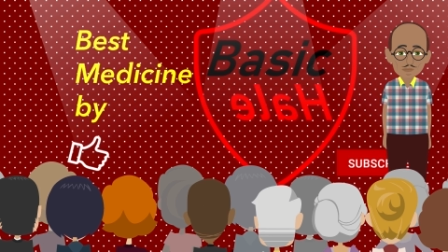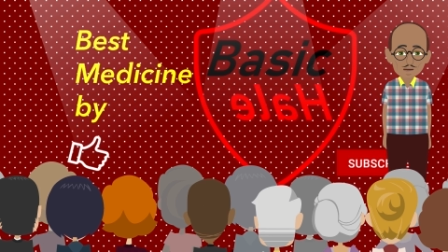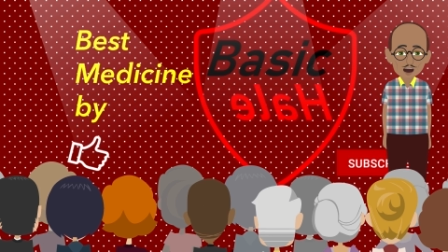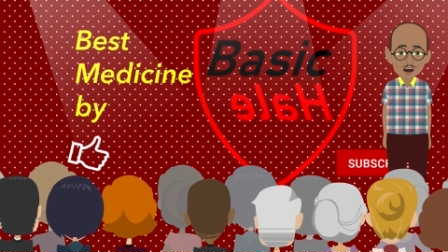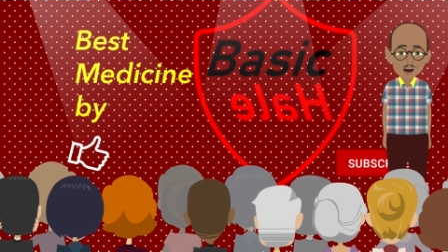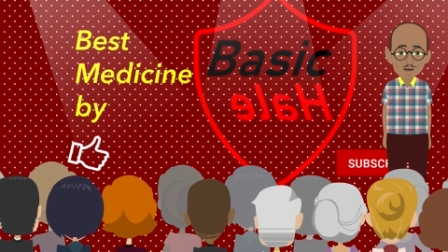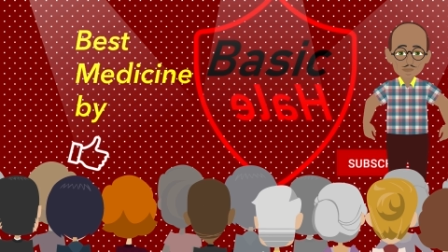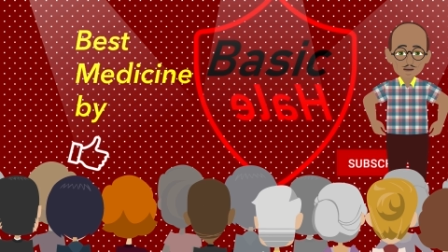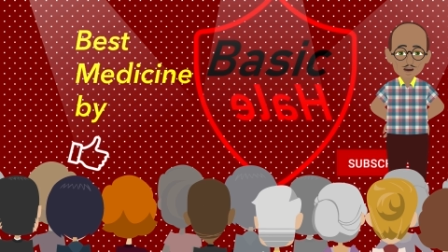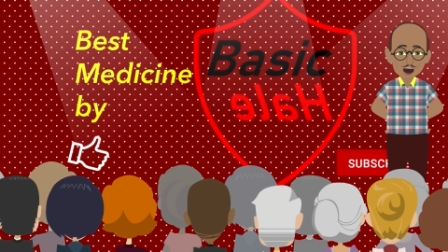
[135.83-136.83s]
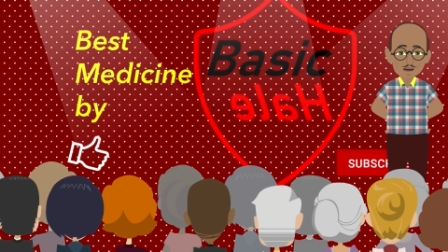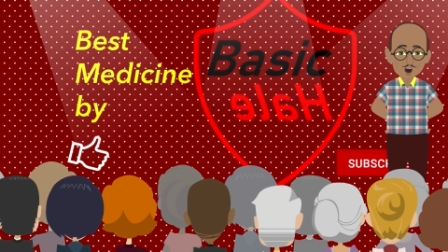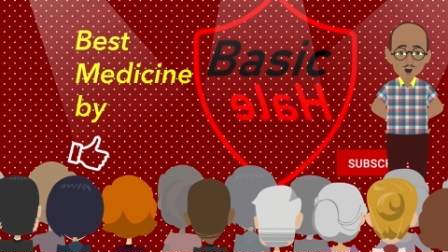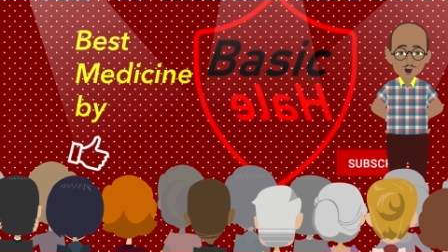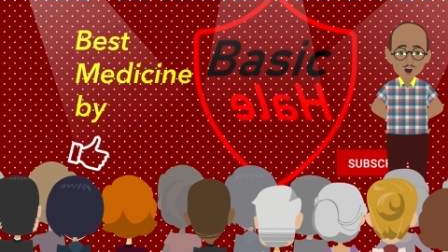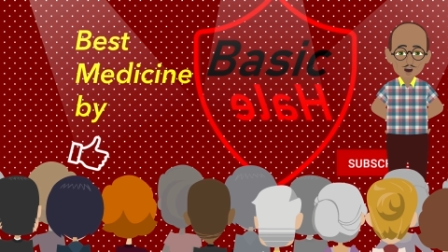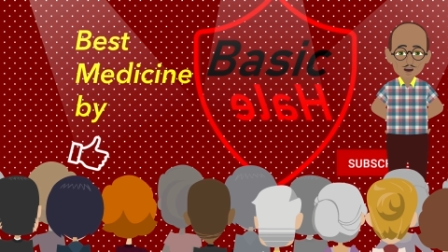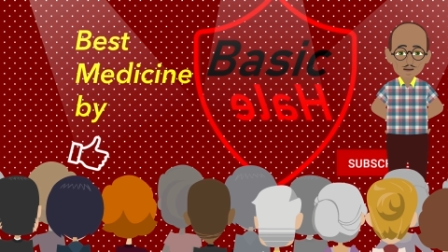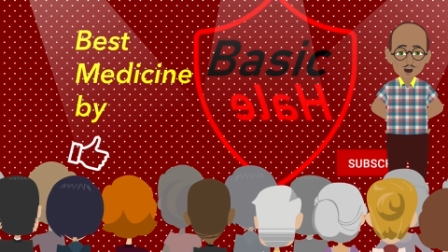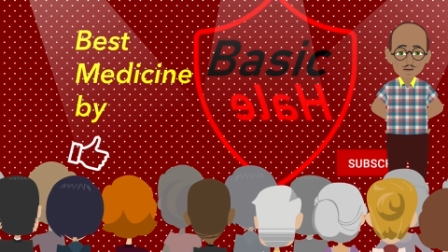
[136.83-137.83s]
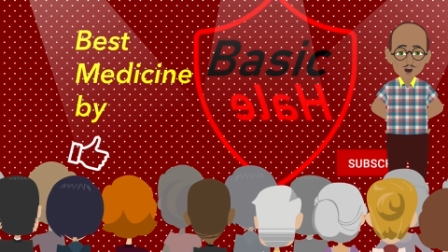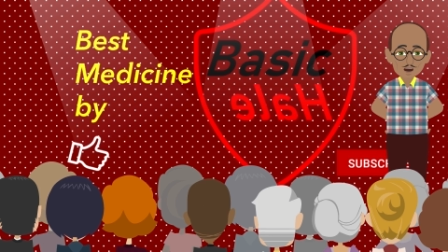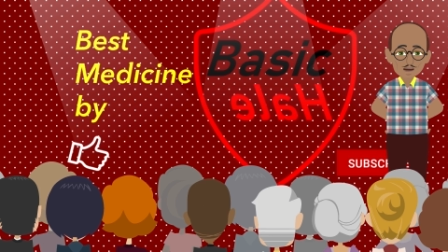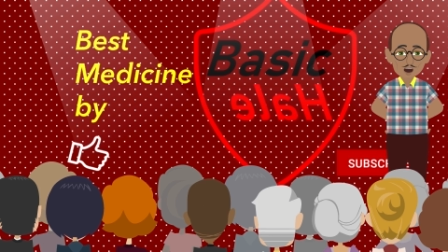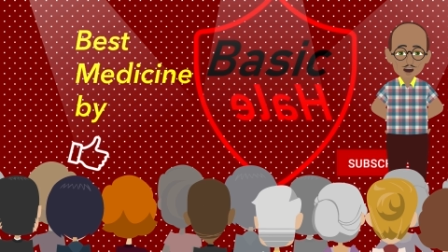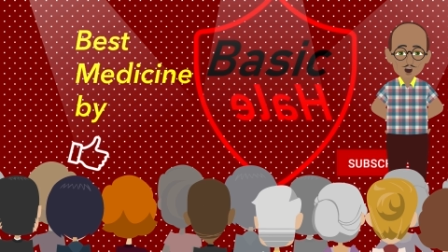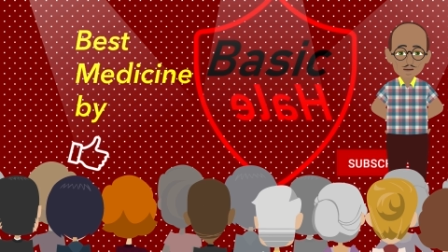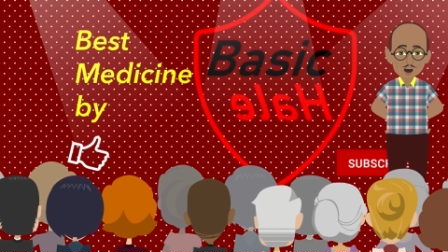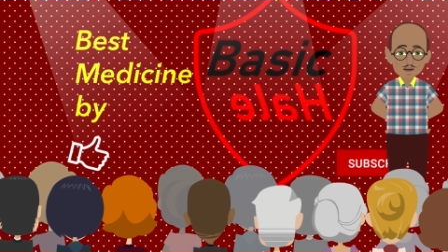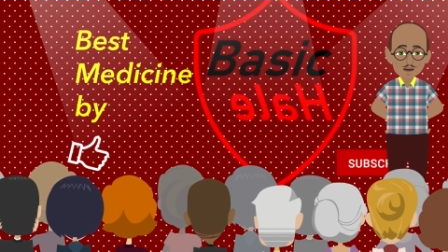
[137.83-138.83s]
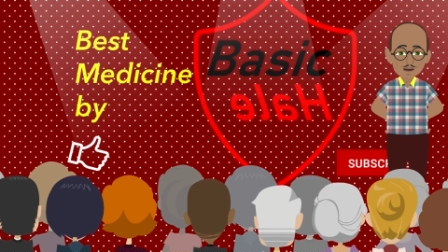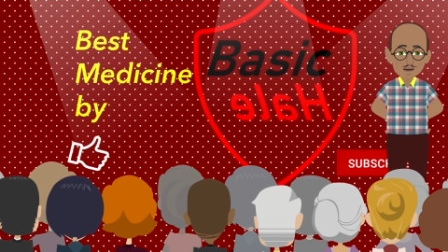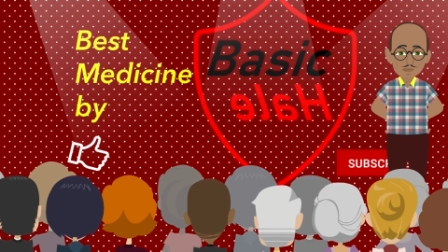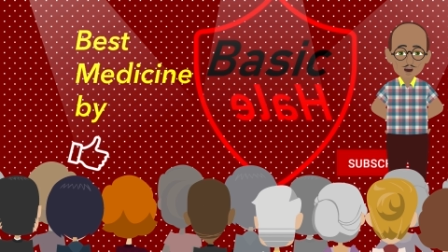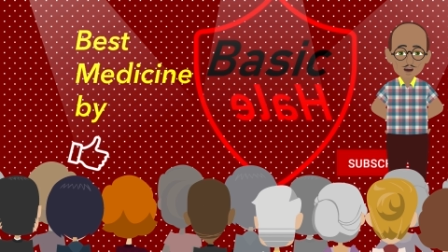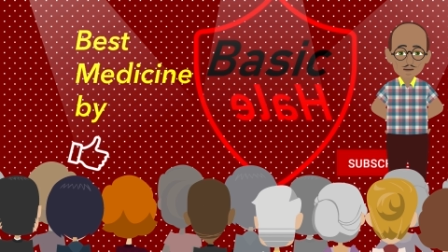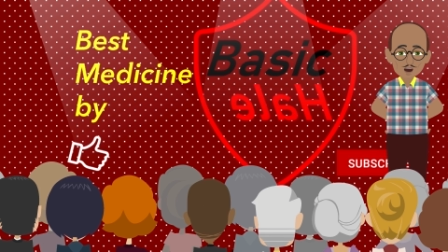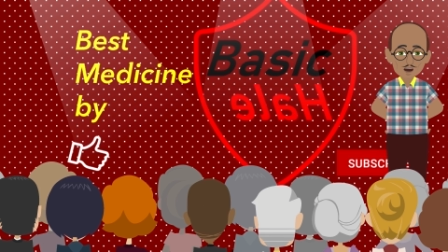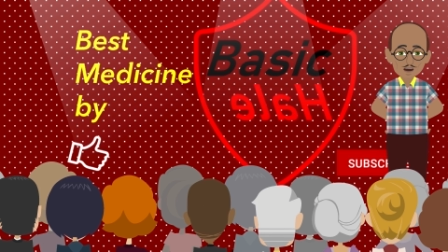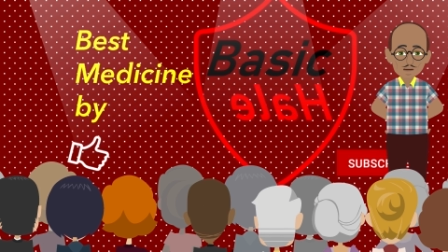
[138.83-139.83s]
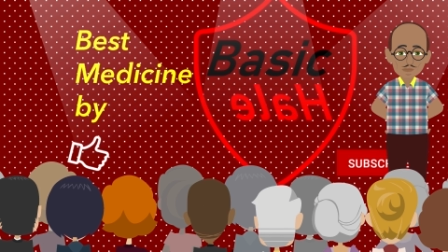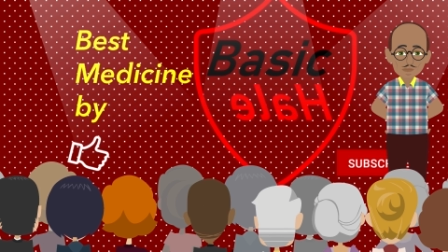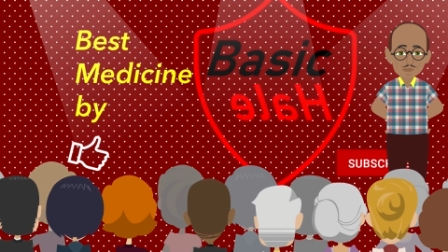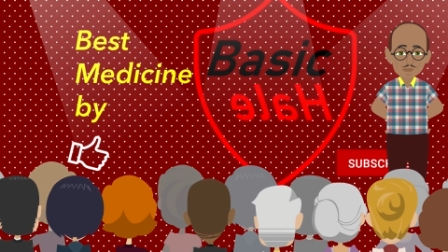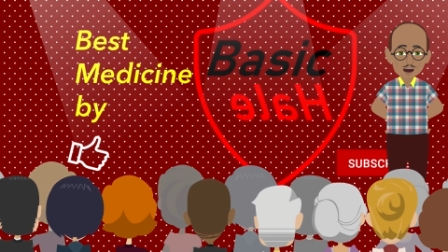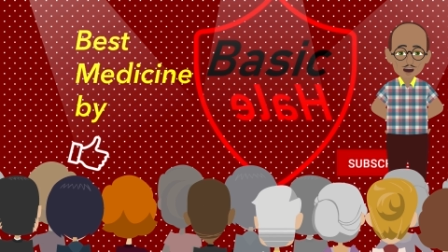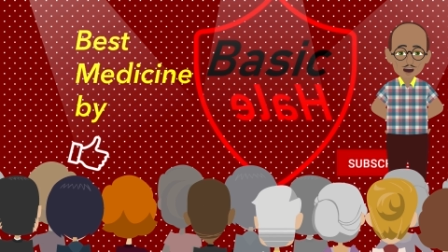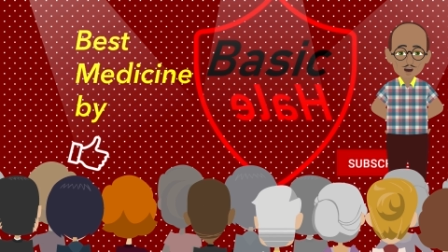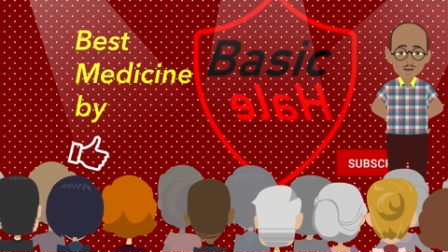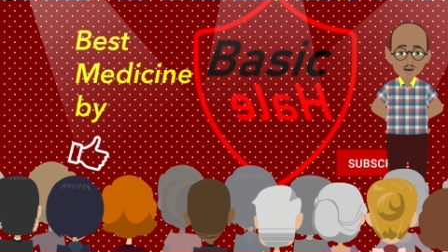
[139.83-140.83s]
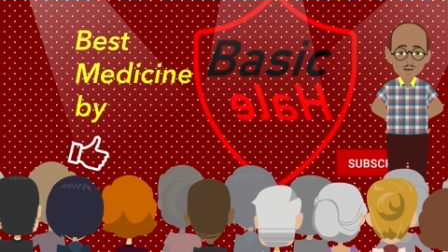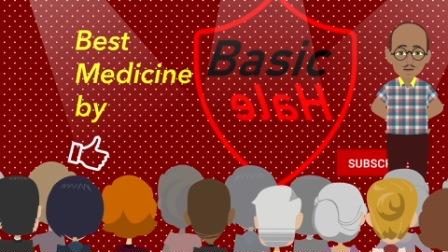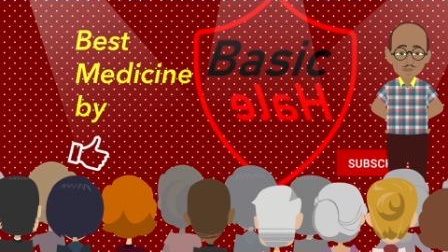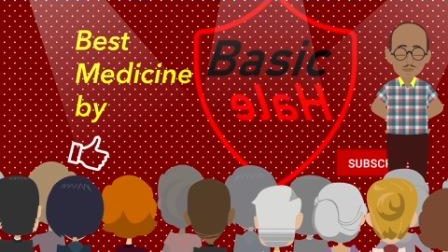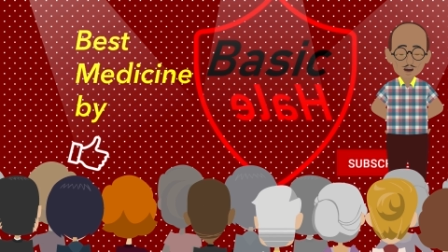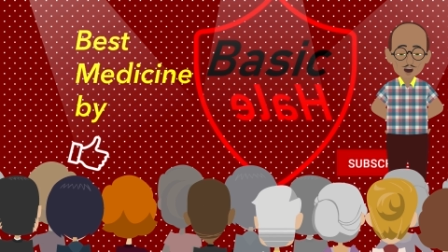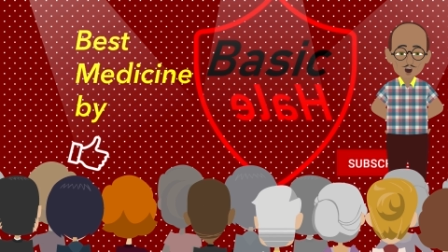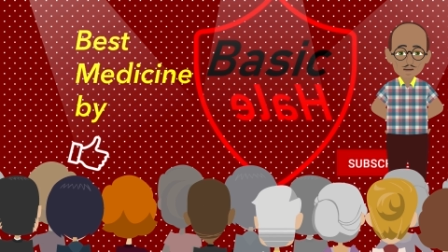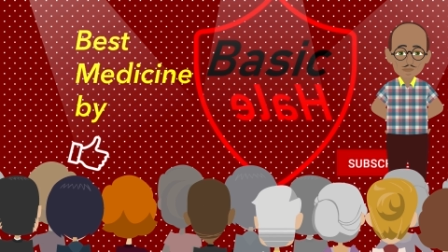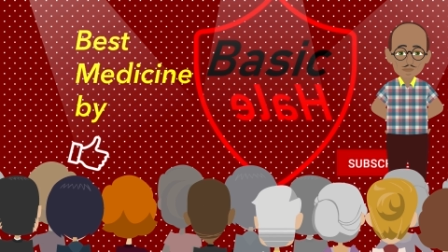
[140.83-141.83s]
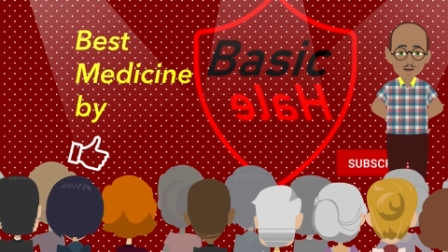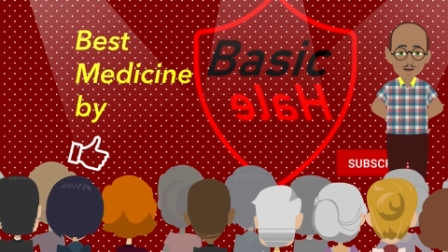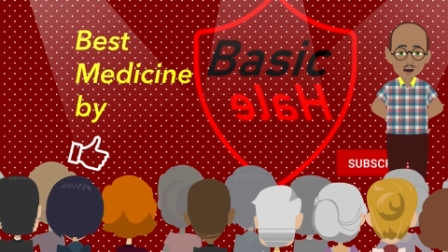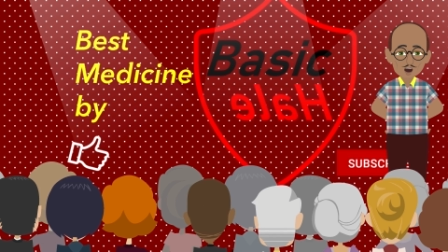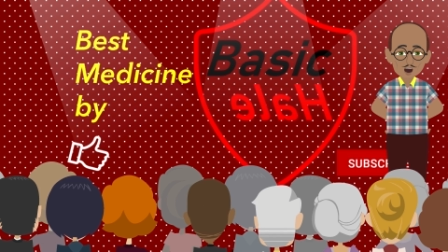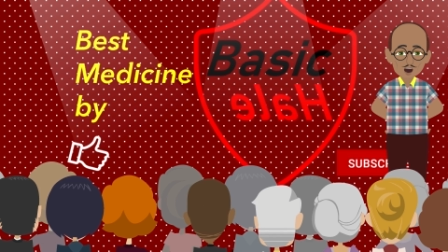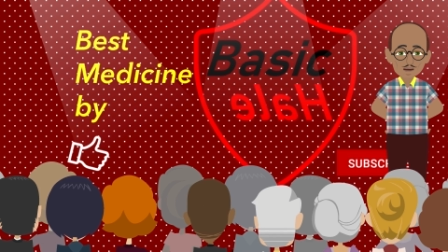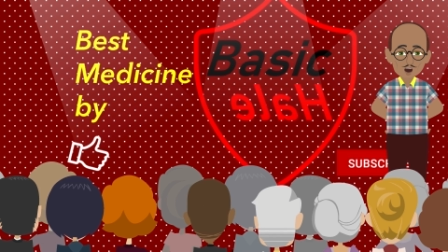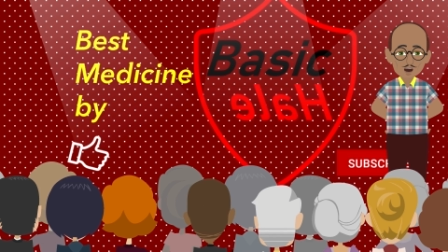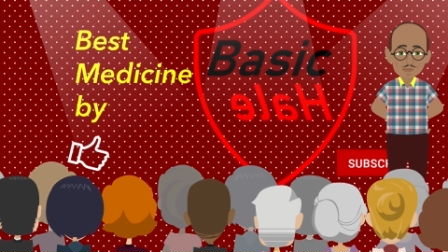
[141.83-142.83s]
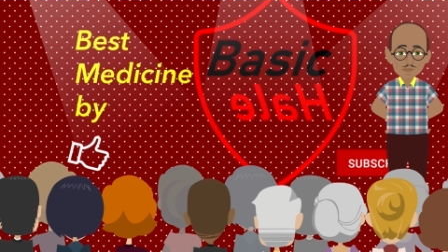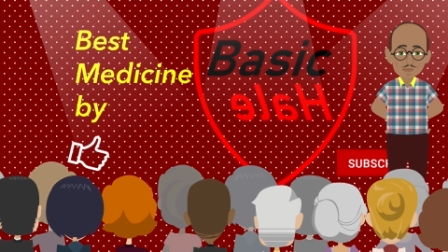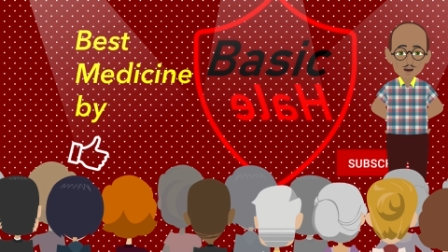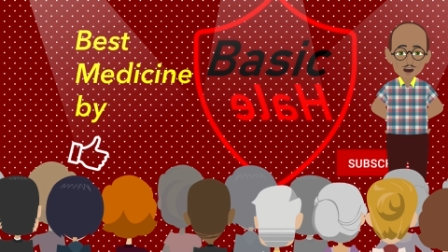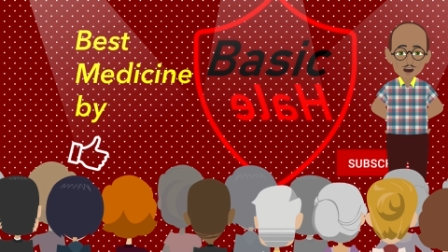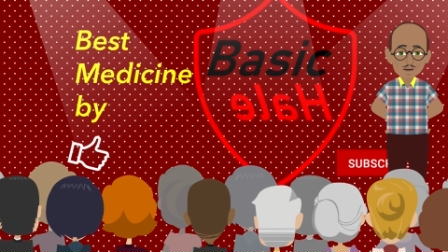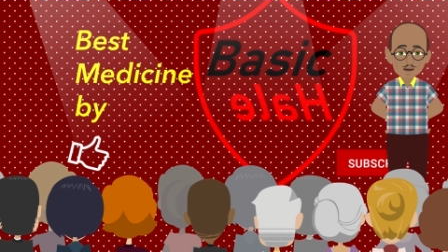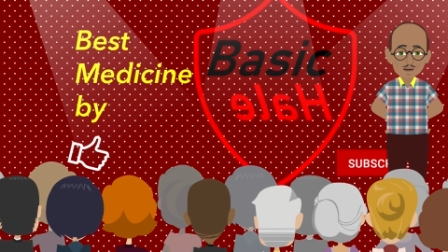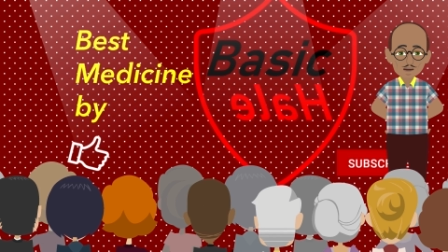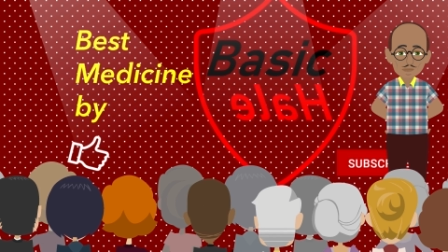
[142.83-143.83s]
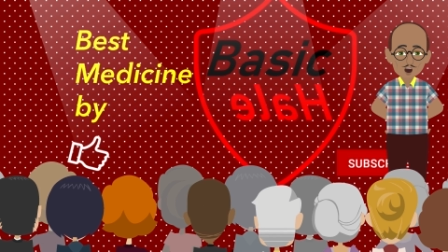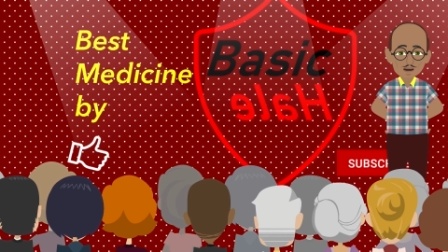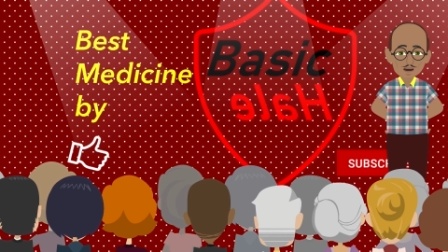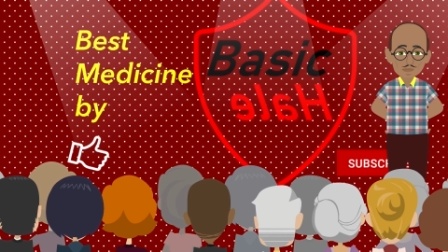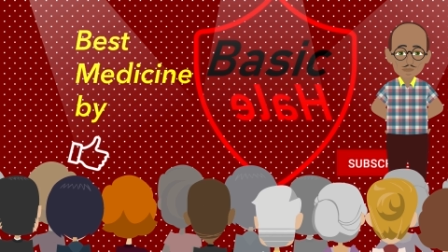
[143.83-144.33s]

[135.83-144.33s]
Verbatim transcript: they will reduce my chance of getting dementia and other kinds of scary diseases. I mean, it all sounds very serious and confusing,